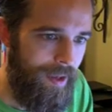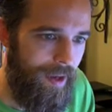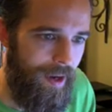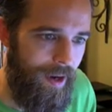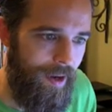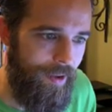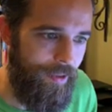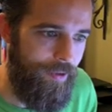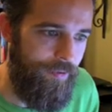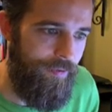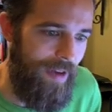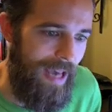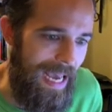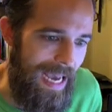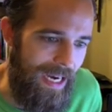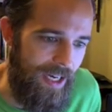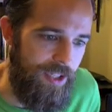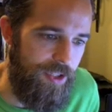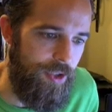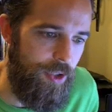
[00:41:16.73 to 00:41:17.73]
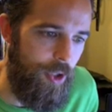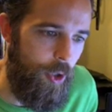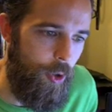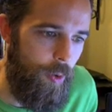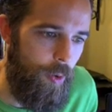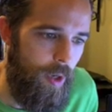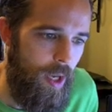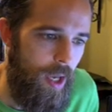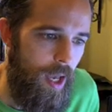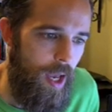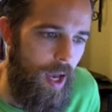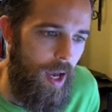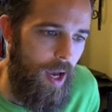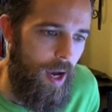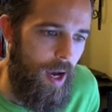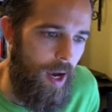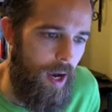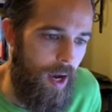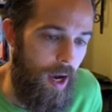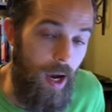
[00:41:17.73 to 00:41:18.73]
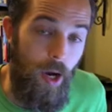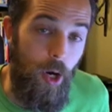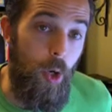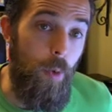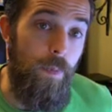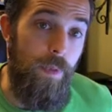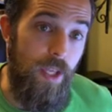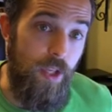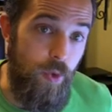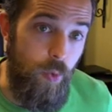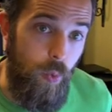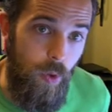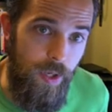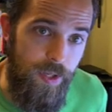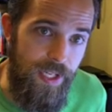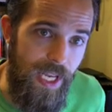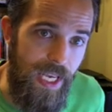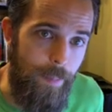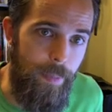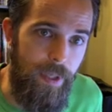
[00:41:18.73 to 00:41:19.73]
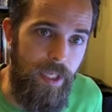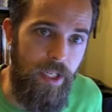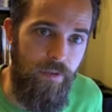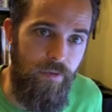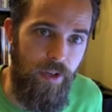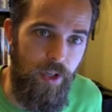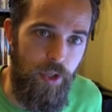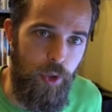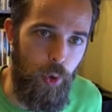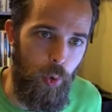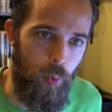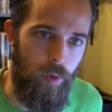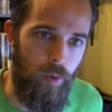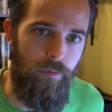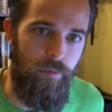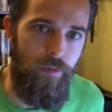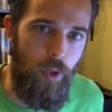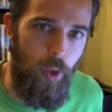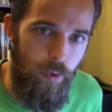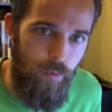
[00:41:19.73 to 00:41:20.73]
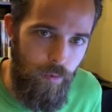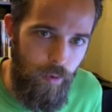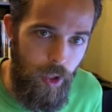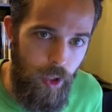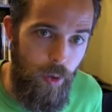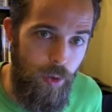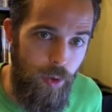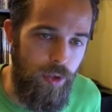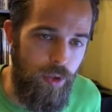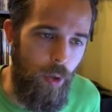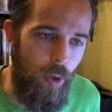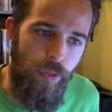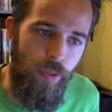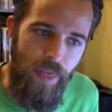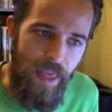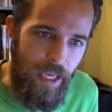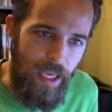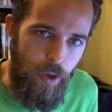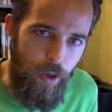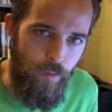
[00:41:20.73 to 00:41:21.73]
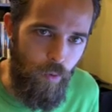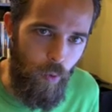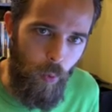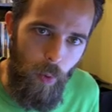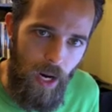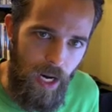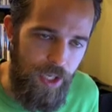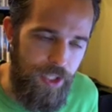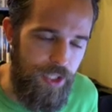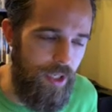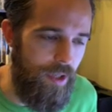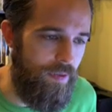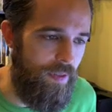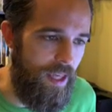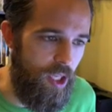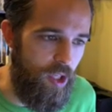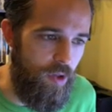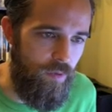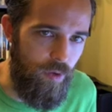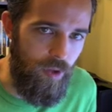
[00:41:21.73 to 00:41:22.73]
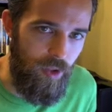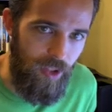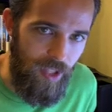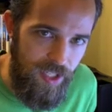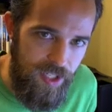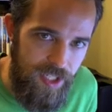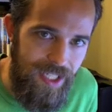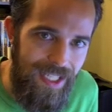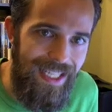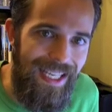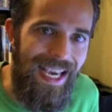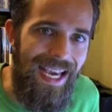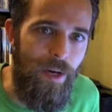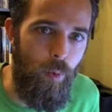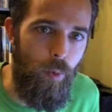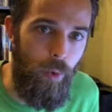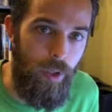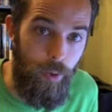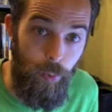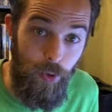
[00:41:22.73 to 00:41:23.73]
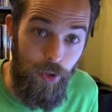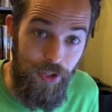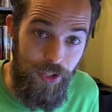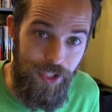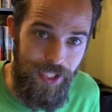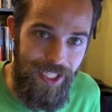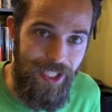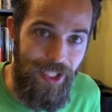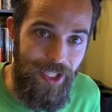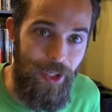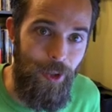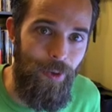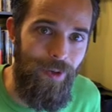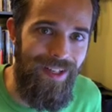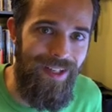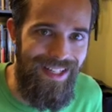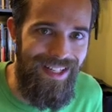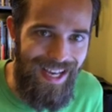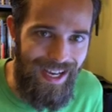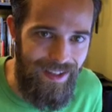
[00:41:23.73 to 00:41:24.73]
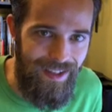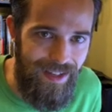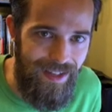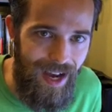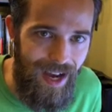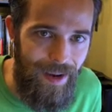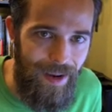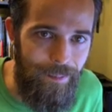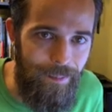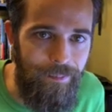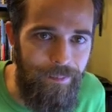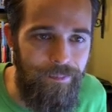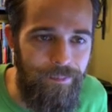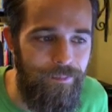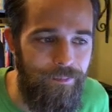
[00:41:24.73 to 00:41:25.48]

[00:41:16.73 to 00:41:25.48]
uh, the fact? So uh, I hope this was a beneficial review for you. So thank you for watching, thank you for listening, and we will see you next time.